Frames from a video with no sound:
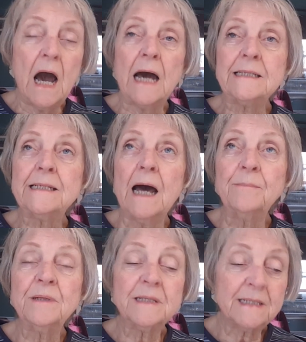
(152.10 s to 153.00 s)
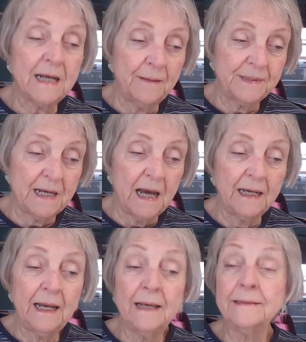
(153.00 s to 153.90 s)
I stopped at the stop
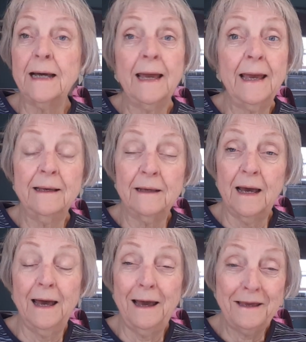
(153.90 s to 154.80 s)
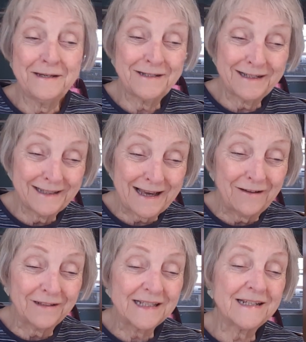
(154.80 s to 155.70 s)
sign, as I had done
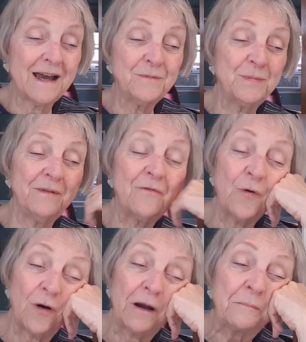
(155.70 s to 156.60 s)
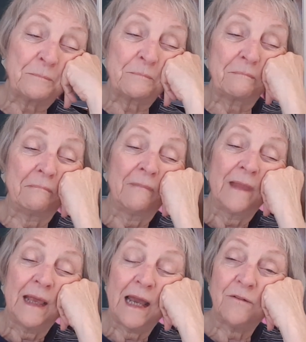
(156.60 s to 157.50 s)
countless times before.
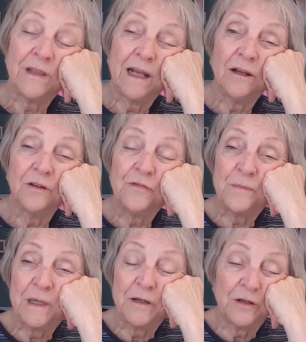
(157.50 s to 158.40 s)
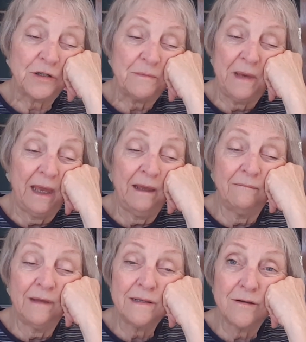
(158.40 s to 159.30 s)
Everything looked familiar to me,
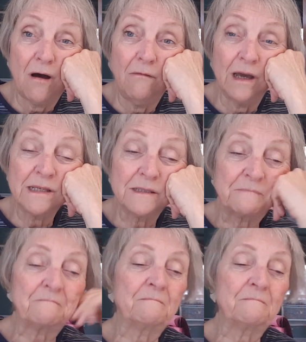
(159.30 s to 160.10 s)
as always.